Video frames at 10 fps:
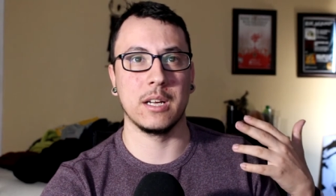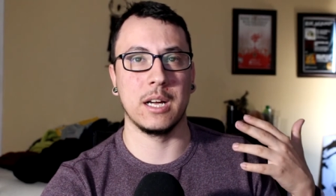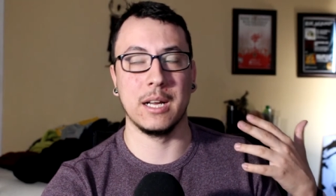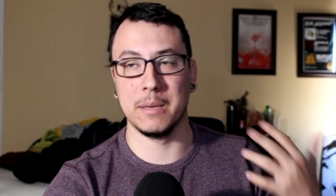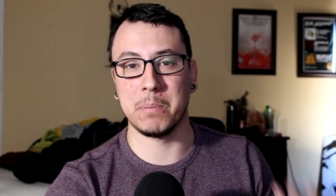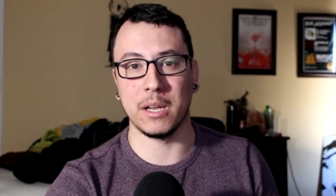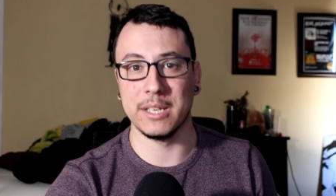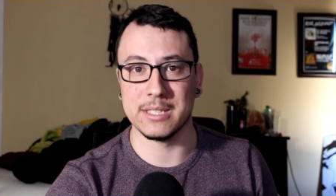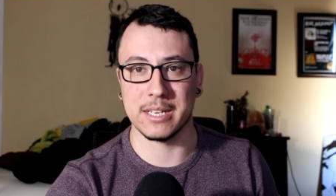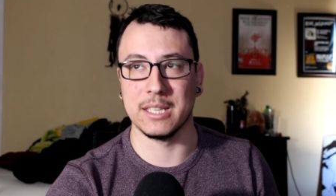uh, it
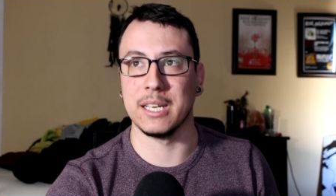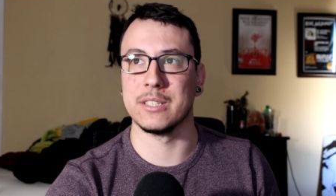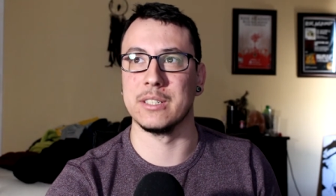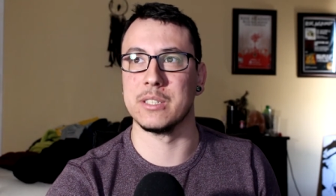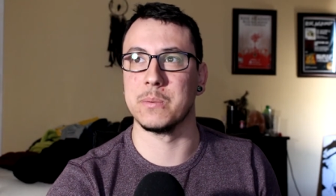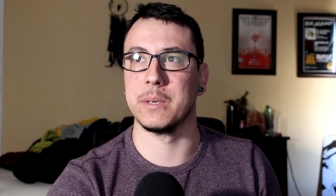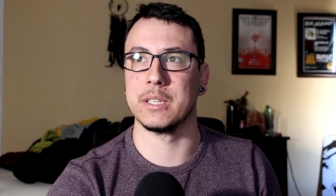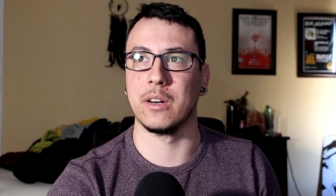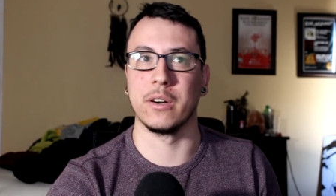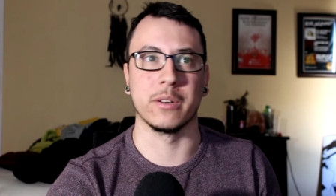probably is a collector, is
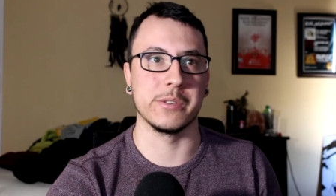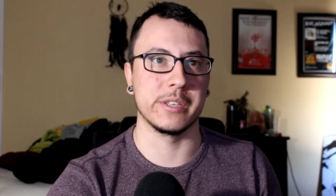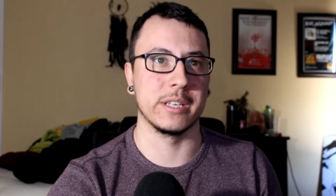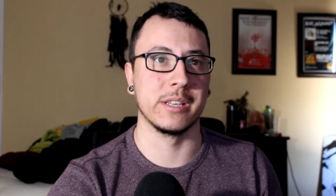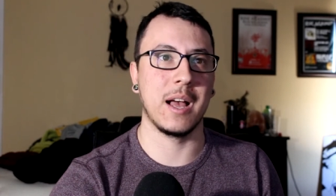what the article says.